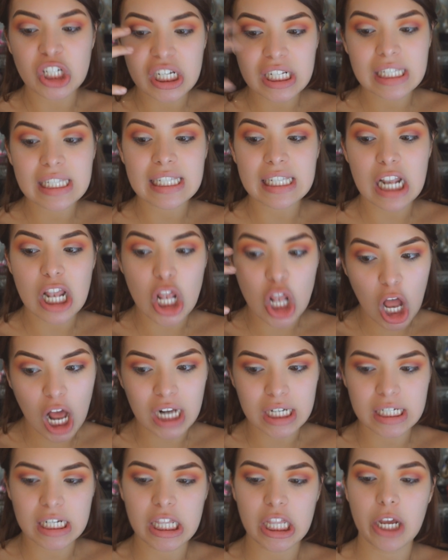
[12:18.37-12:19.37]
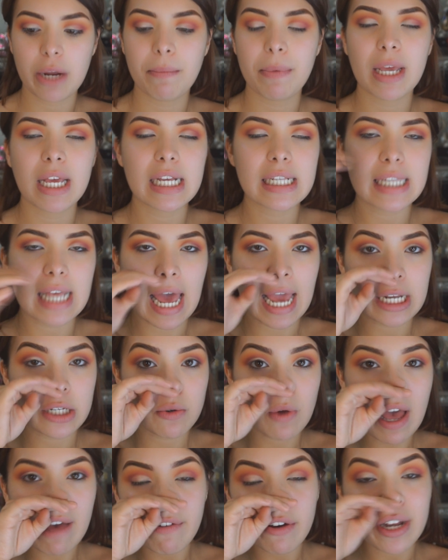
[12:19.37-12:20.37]
just locked in there, because I
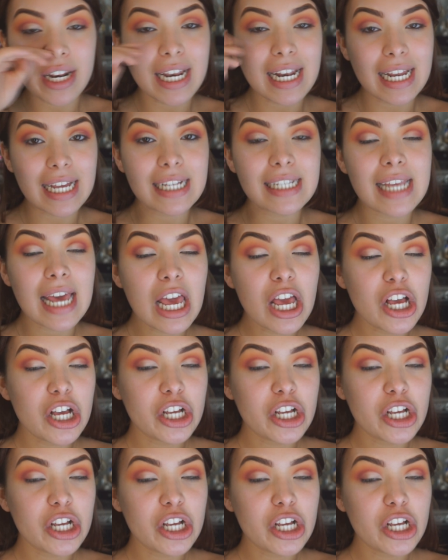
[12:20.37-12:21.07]
do have hooded lids,